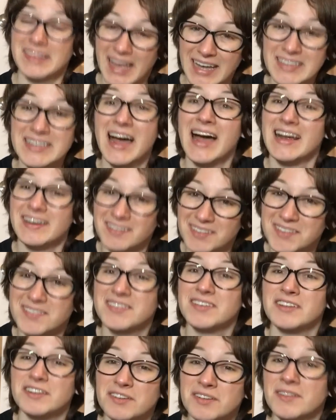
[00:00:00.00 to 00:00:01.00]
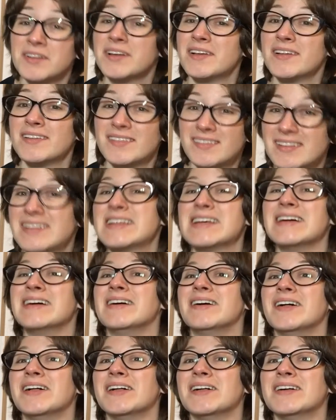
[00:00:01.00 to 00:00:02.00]
That title
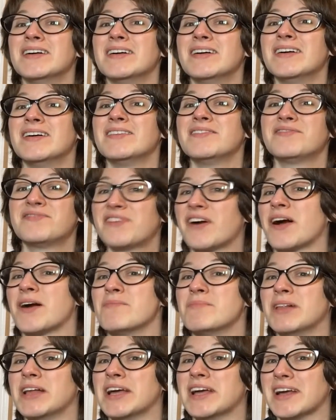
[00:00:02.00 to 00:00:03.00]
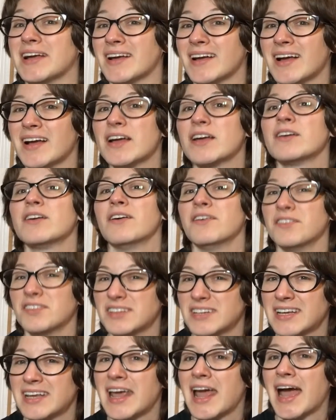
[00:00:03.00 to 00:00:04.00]
still firmly goes
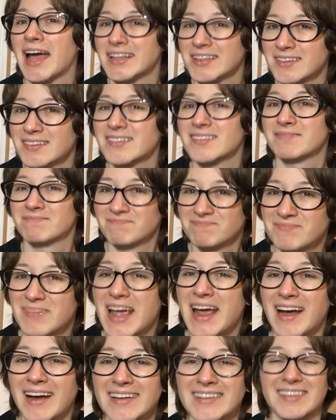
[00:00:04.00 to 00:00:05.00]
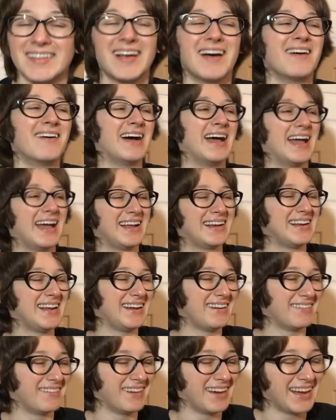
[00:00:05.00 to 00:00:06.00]
to Cat. So anyways, that's
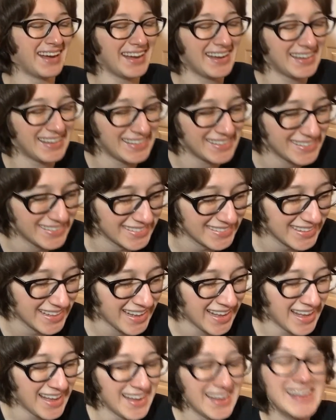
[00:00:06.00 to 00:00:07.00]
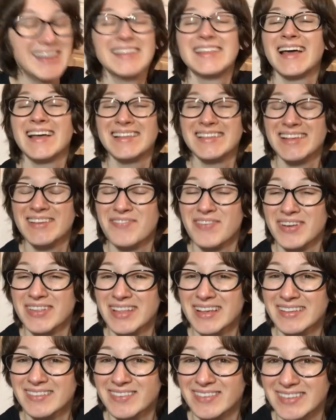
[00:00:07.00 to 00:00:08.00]
it for
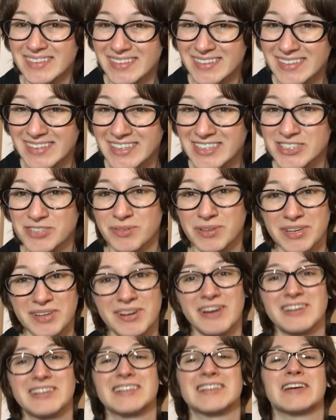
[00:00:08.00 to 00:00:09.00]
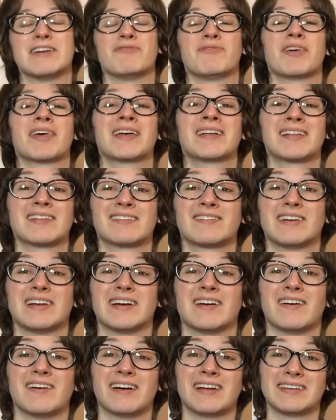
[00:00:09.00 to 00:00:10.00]
this one. So as usual, you know what to do. If you like this
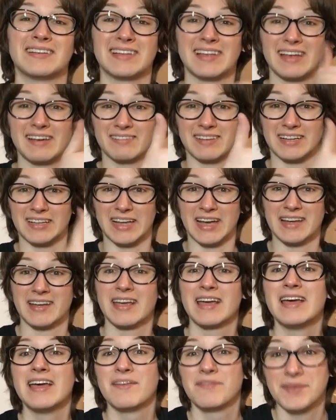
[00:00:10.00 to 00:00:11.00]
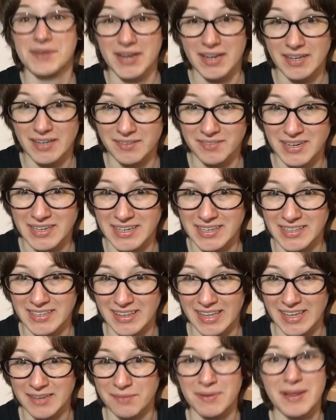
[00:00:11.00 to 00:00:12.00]
video, go ahead and give it a like. If you're not already and
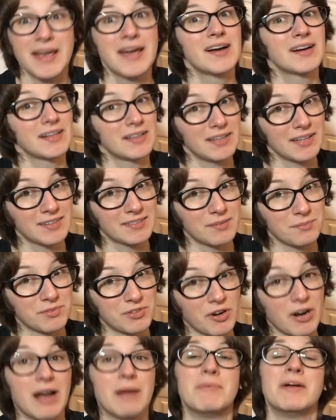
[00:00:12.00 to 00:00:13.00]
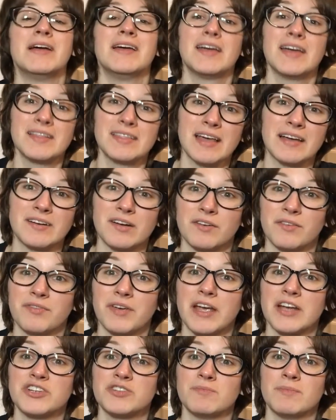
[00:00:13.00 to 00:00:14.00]
you'd like to be, click subscribe. Hit that
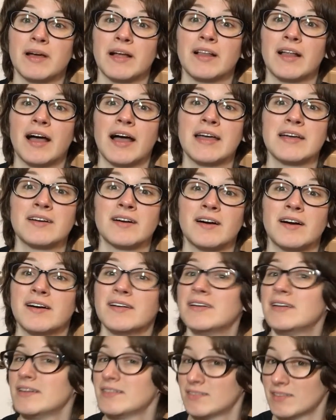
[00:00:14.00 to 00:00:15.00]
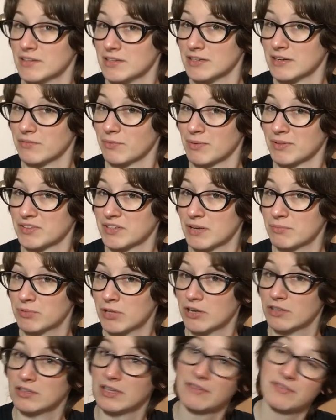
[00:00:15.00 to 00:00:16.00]
notification bell icon so you never miss an
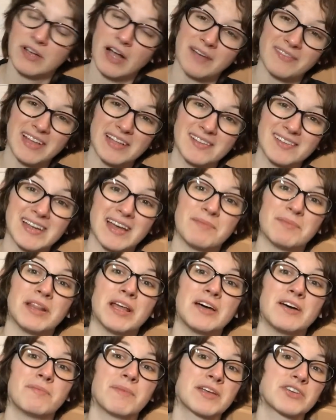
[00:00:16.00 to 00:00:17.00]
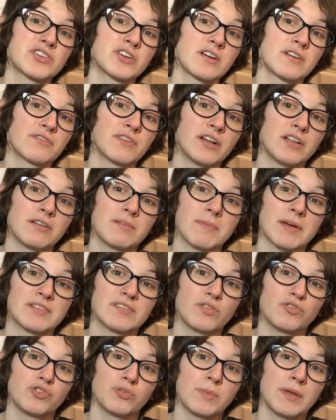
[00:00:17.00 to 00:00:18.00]
upload. Leave comments down below. Make sure you're following my
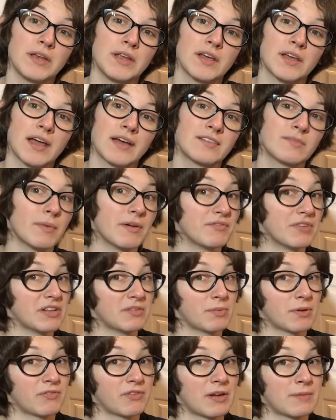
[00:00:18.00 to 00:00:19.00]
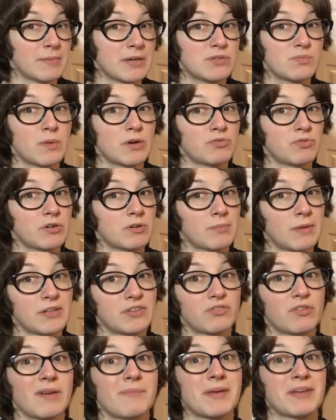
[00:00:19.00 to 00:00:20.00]
social media accounts, my Facebook fan page, my Twitter, my
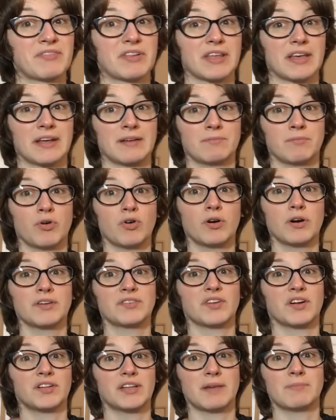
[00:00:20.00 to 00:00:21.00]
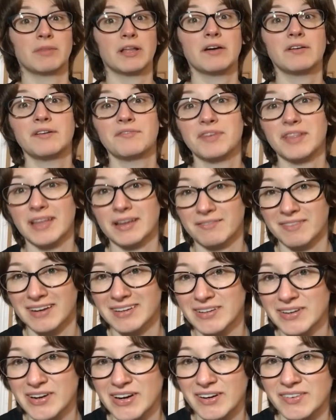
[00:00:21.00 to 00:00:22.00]
Instagram, everything and more. It's all down below. And if you like what I
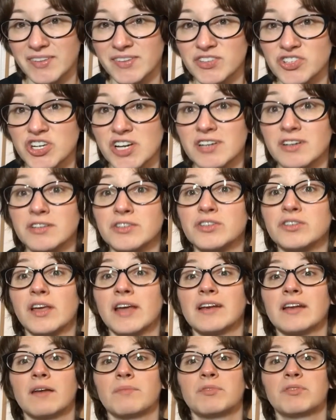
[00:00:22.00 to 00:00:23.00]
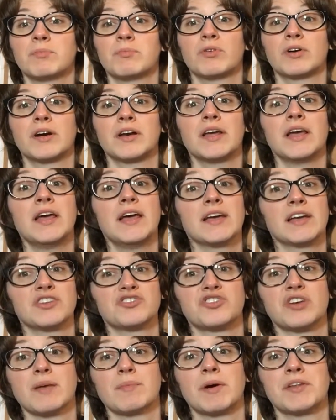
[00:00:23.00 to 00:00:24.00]
do here on this channel and you'd like to help support it,
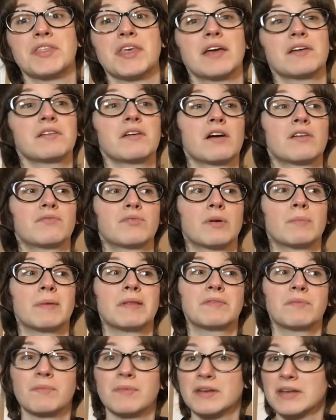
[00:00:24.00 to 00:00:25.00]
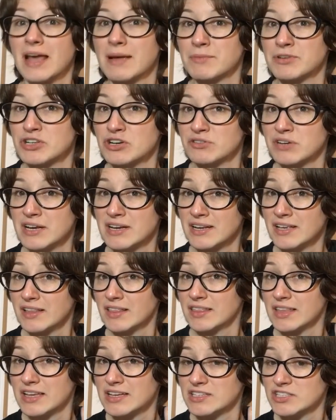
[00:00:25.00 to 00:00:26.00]
get your name on the end card for a month from the time of
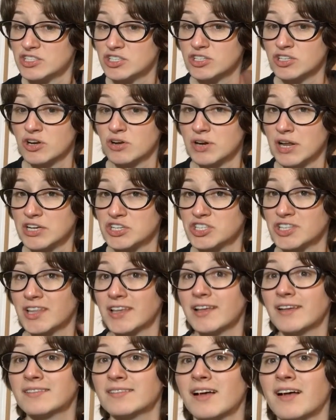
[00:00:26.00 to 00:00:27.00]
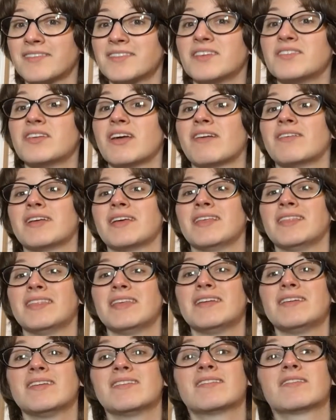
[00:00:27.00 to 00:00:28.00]
donating. The donation link is also down in
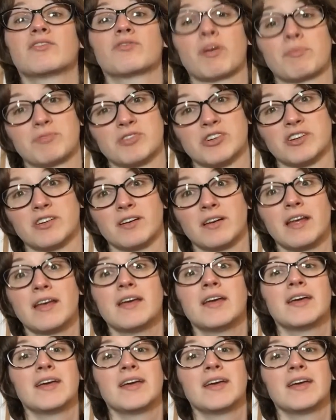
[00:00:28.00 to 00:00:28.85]
the description.